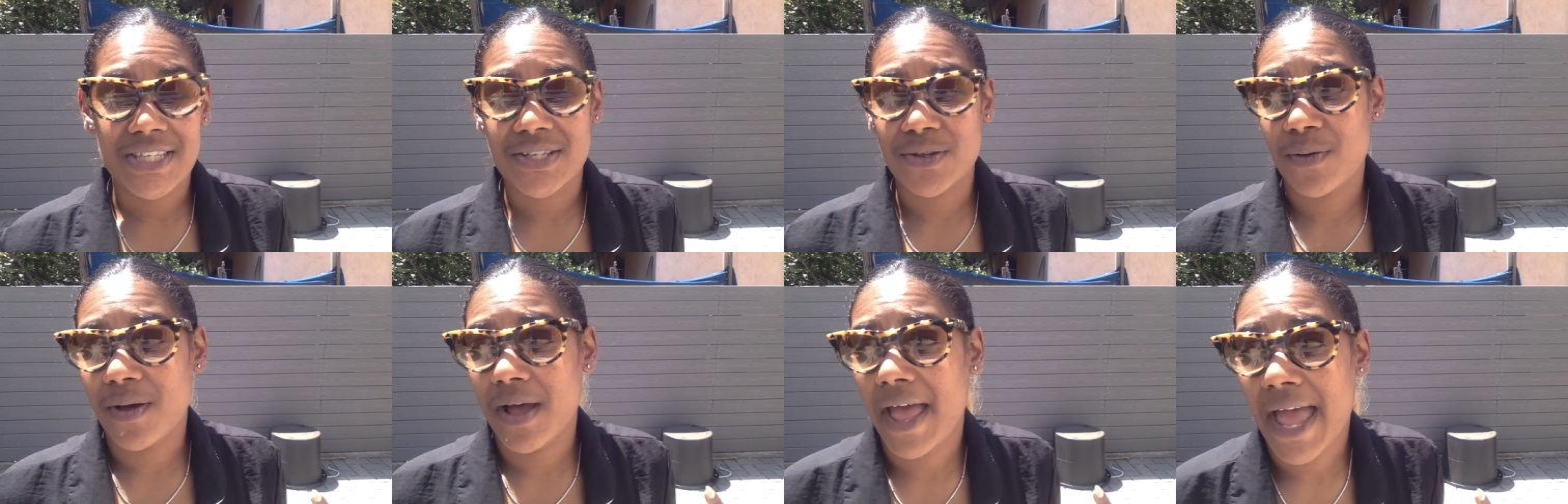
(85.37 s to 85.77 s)

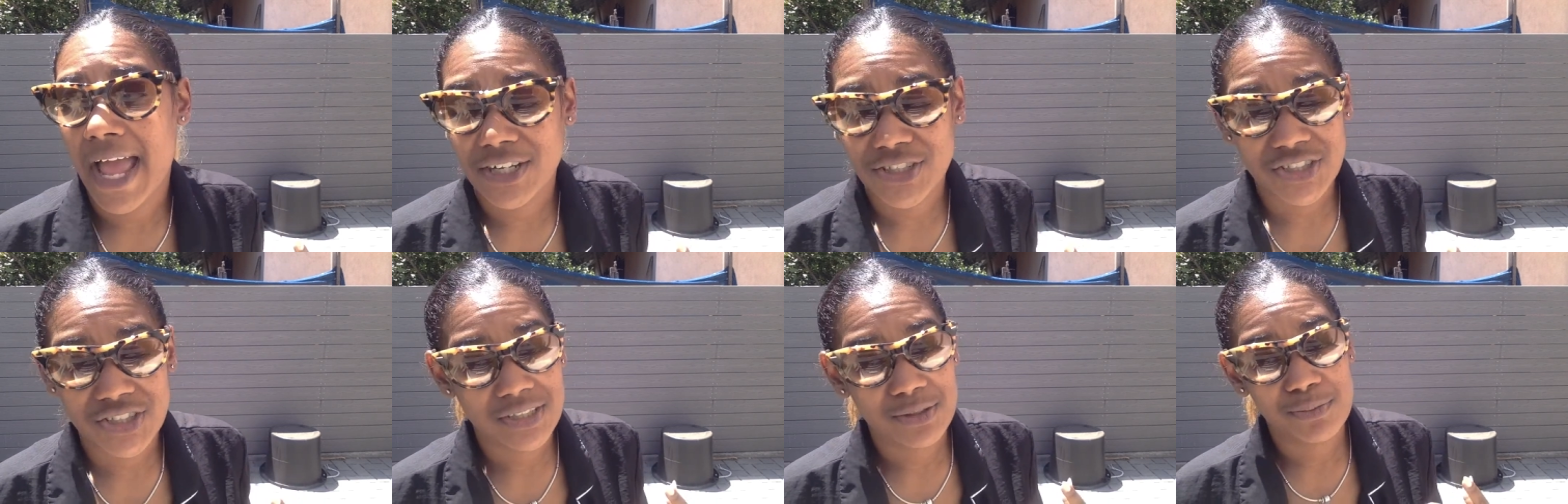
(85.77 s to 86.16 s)
So
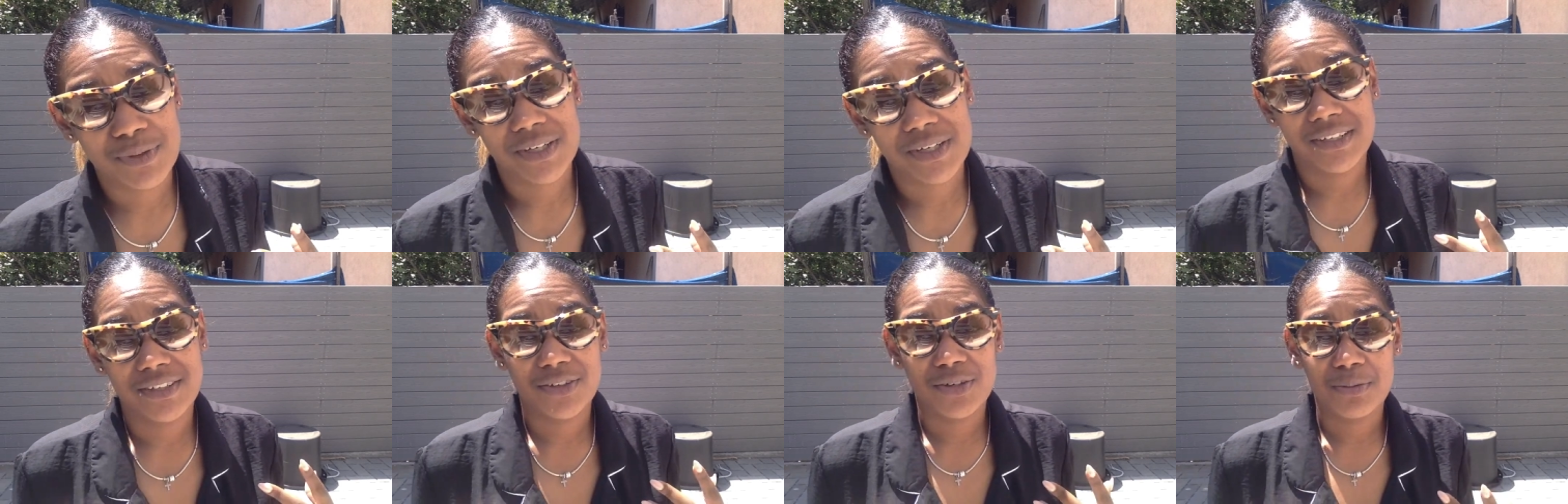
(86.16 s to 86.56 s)
actually
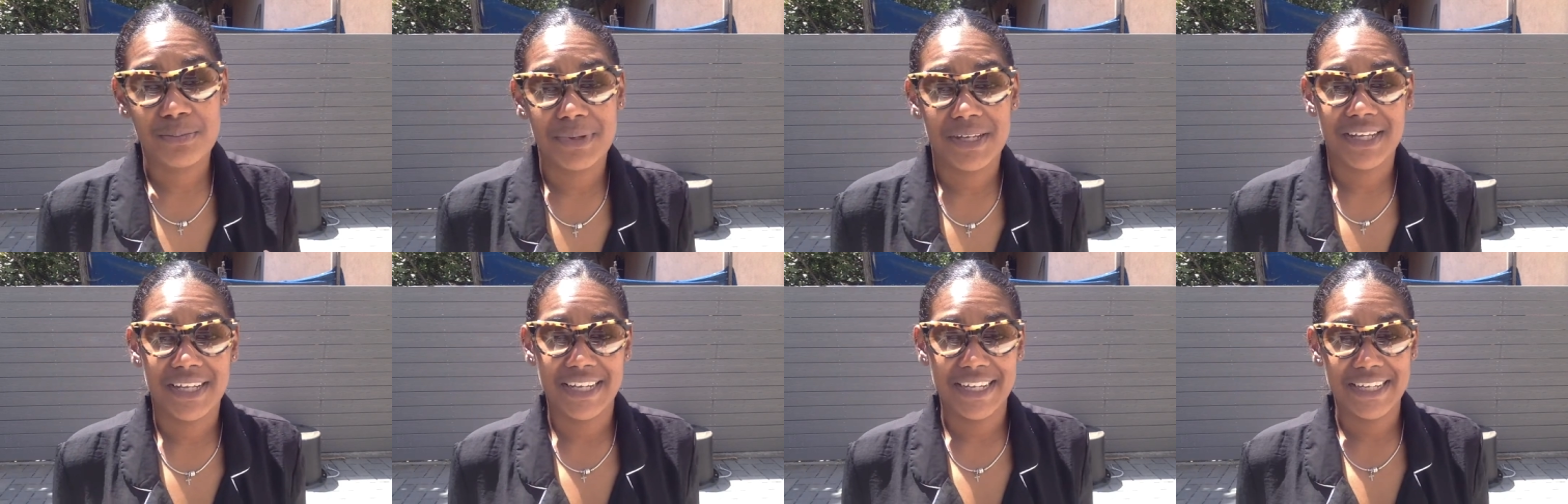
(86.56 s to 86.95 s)
we're a little
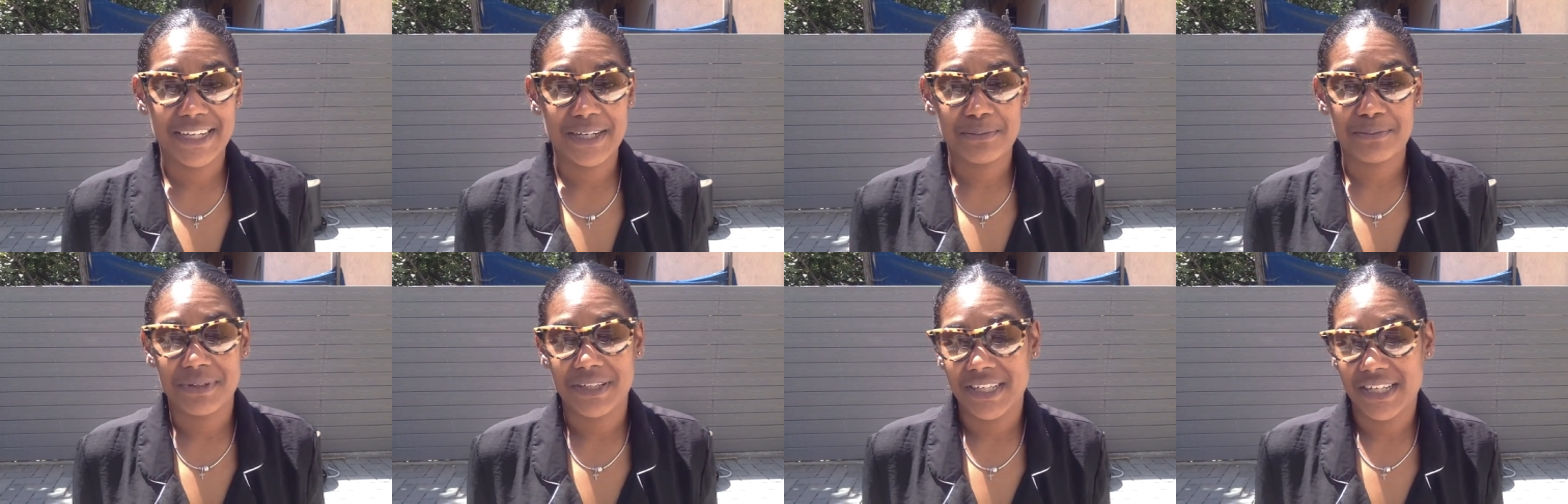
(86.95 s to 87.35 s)
bit
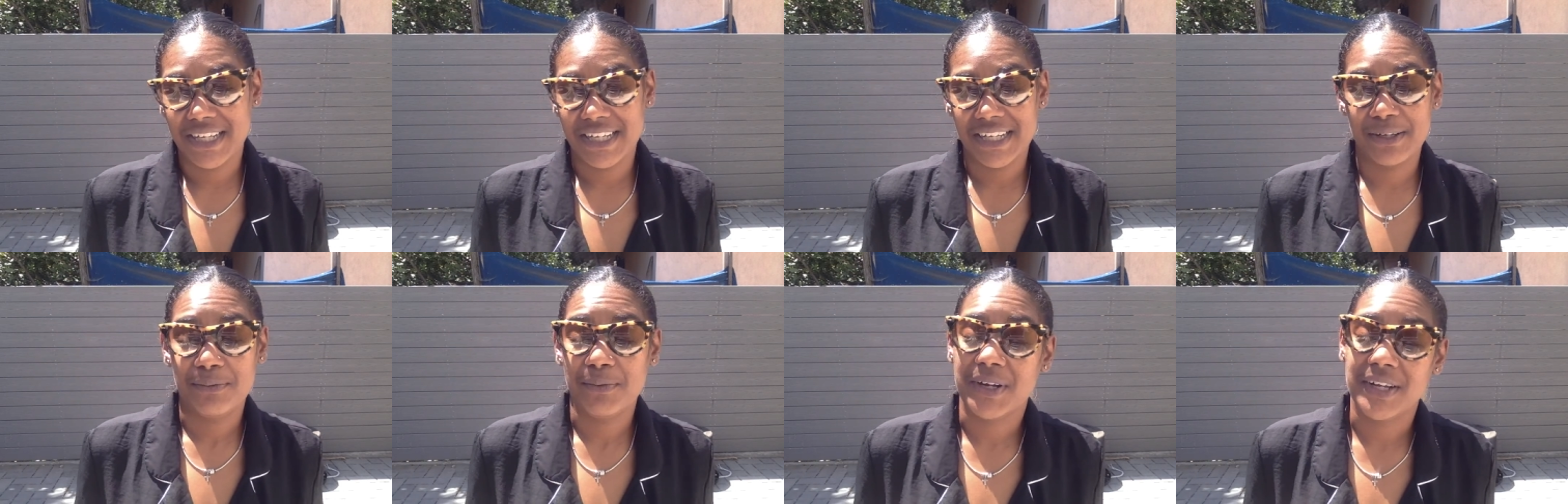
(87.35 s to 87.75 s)
incomplete.
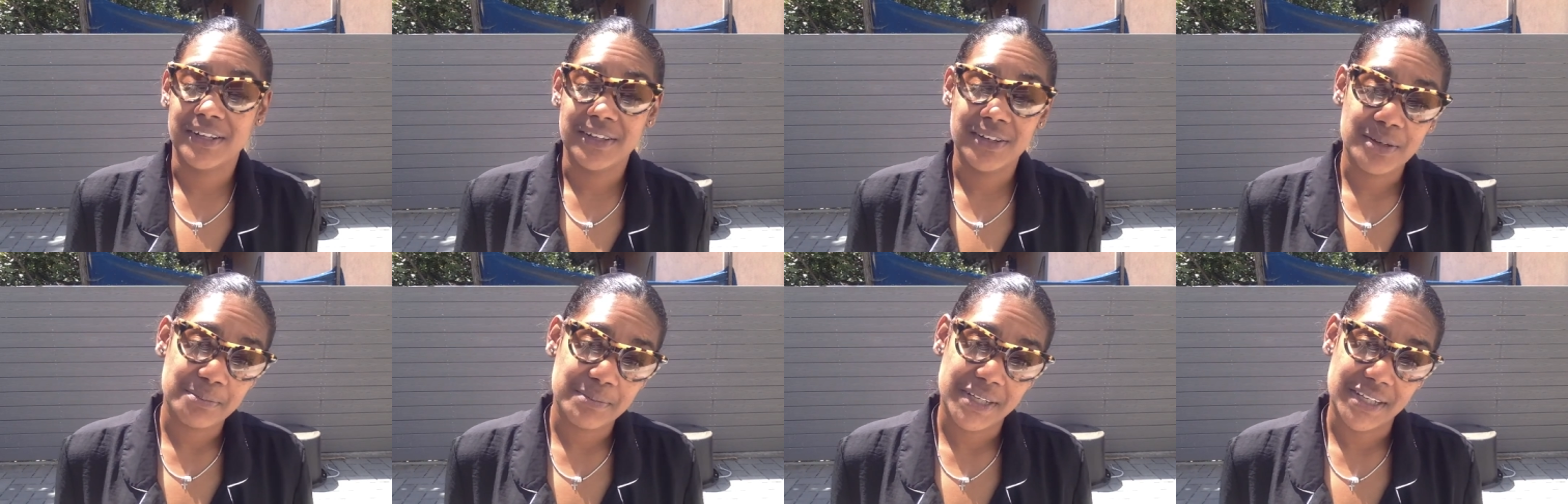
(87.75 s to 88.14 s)
We're a
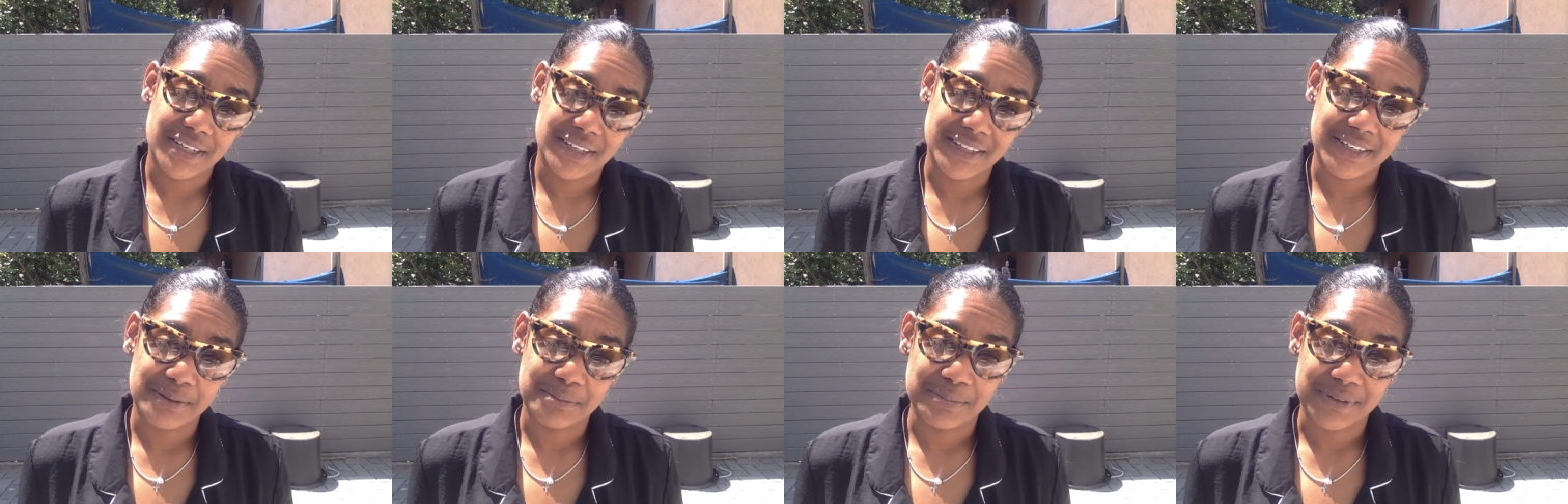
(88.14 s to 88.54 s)
little bit
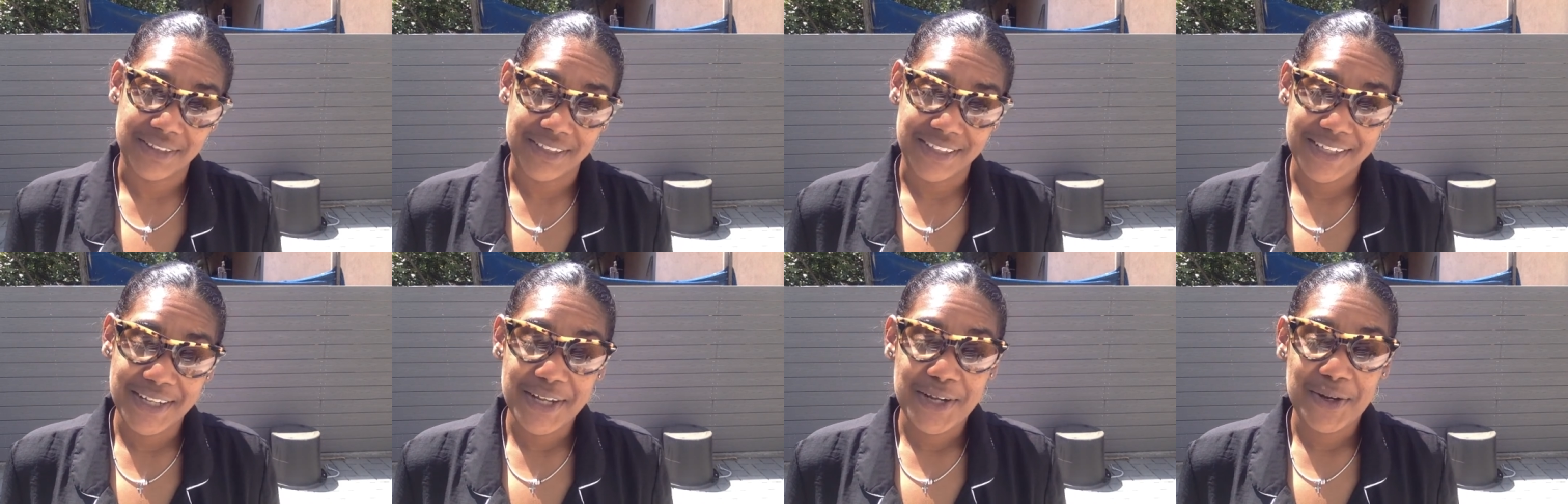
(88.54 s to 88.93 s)

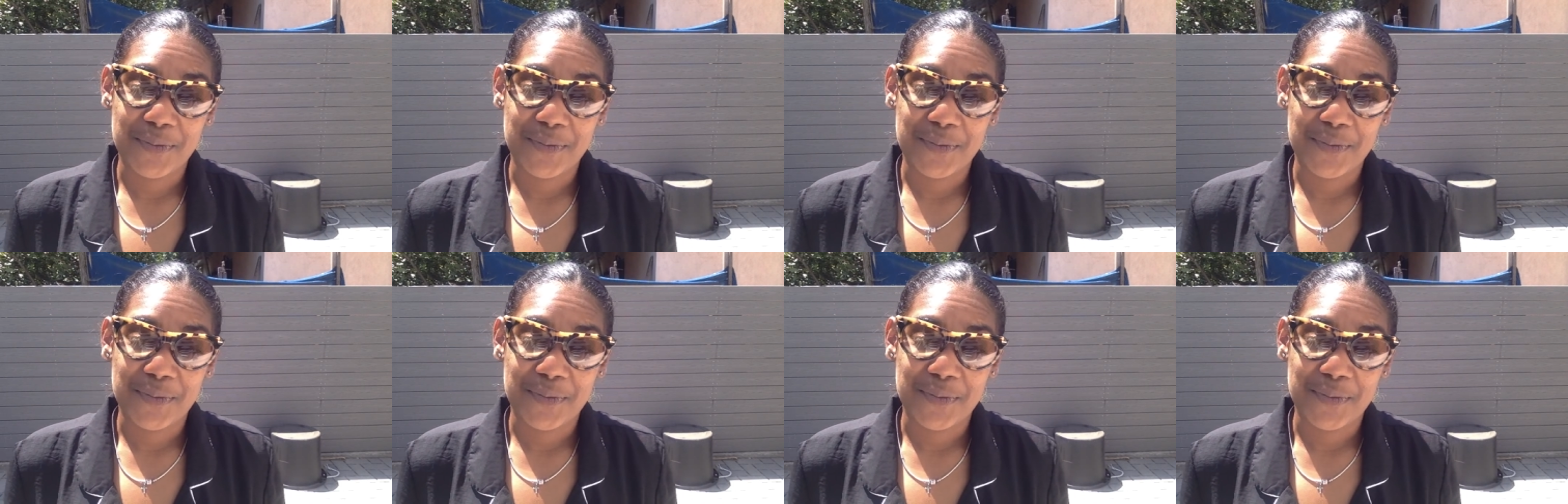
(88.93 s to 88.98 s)
incomplete.